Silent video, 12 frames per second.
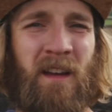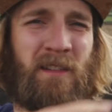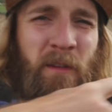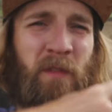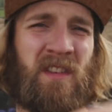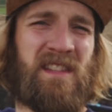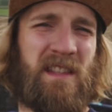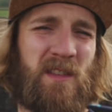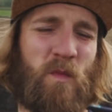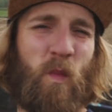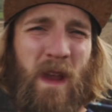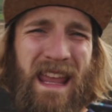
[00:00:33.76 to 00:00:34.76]
I don't know if you can see this
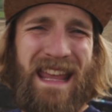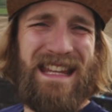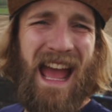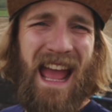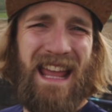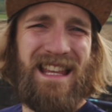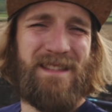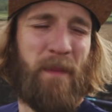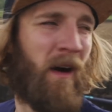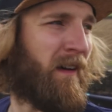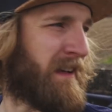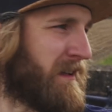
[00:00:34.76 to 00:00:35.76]
weird haze
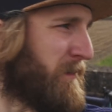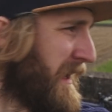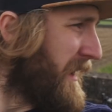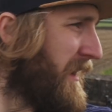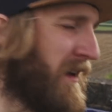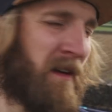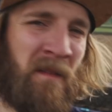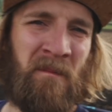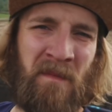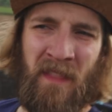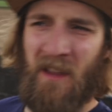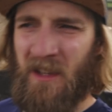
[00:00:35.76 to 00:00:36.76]
behind me.
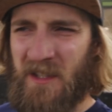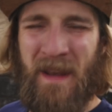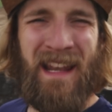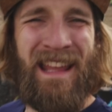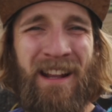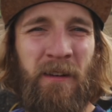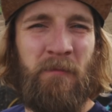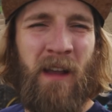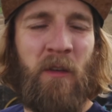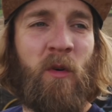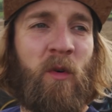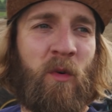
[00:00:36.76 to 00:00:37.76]
It's been lingering
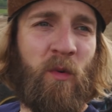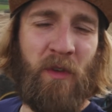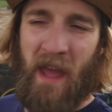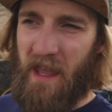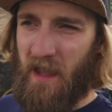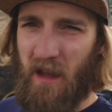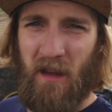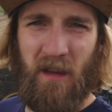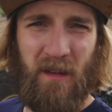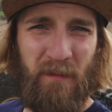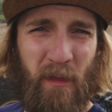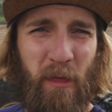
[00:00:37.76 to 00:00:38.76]
around all day.
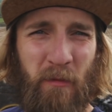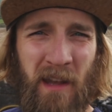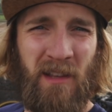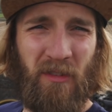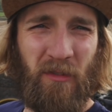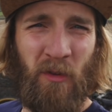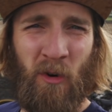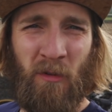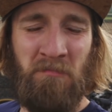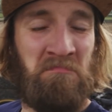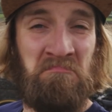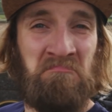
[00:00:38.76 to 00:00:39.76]
Been threatening a
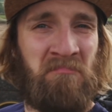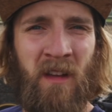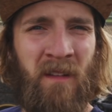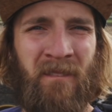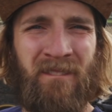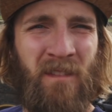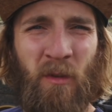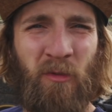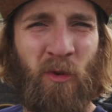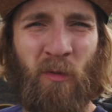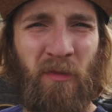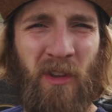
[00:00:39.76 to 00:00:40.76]
storm. Those
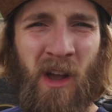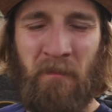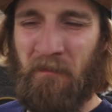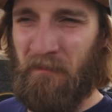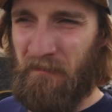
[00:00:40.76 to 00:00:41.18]
storms come.